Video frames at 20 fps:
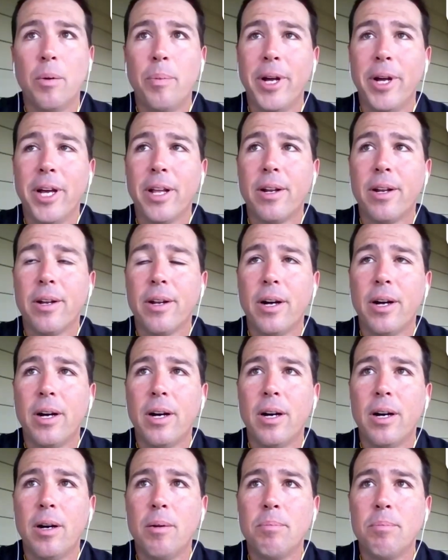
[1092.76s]
man.
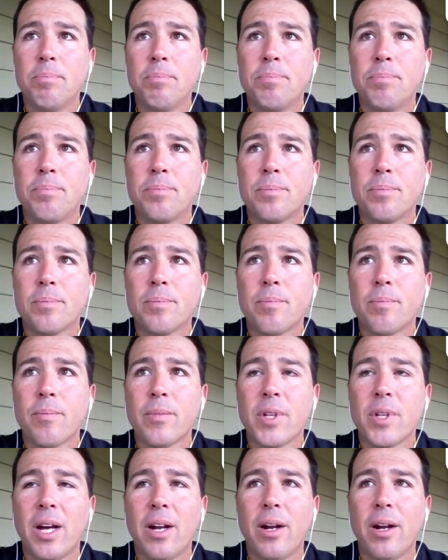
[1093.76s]

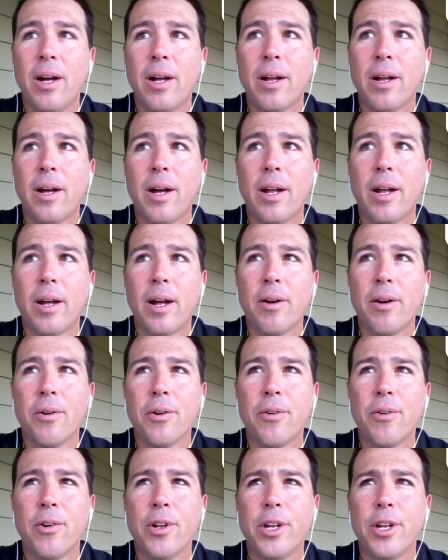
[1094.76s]
I
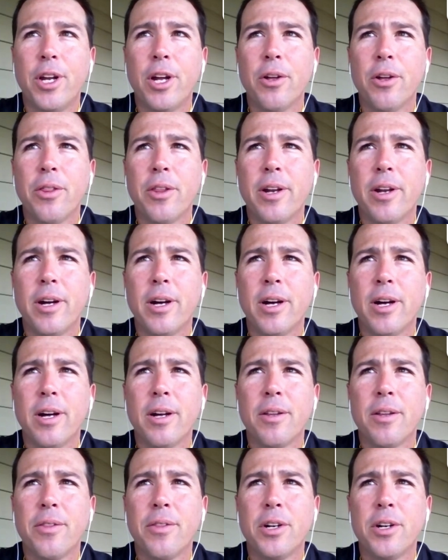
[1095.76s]
don't really know
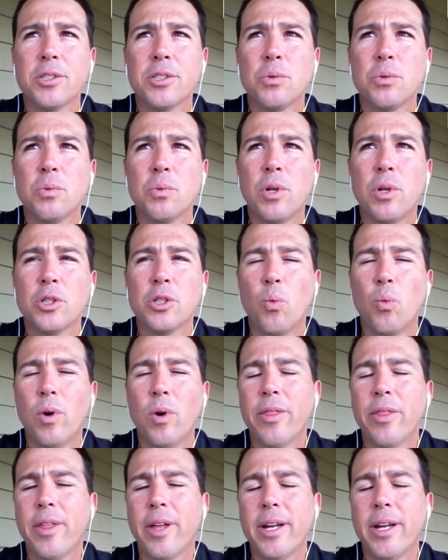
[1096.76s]
that there's
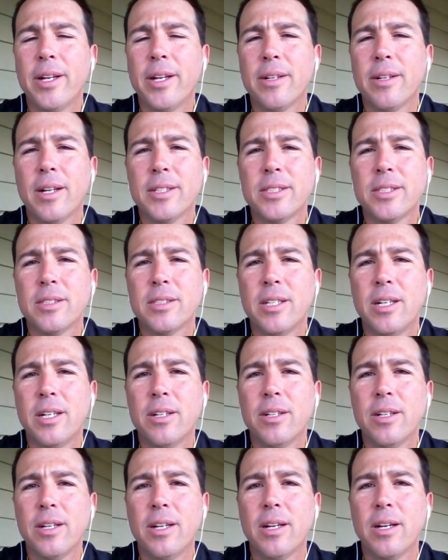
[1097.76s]
one thing
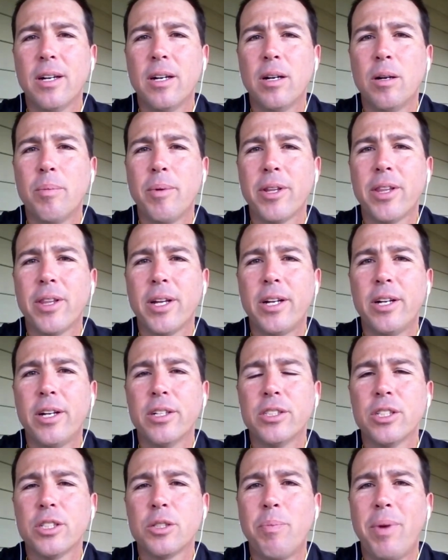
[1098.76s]
necessarily. I think you're
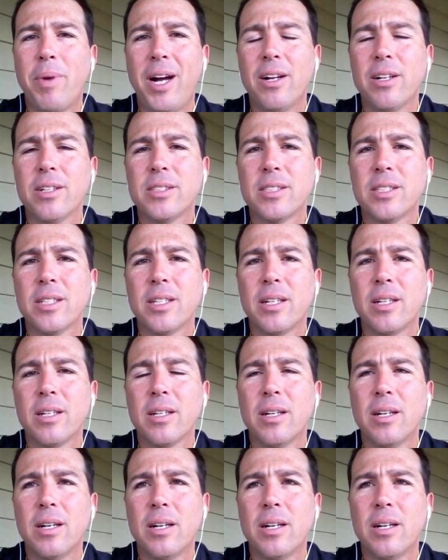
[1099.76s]
just balancing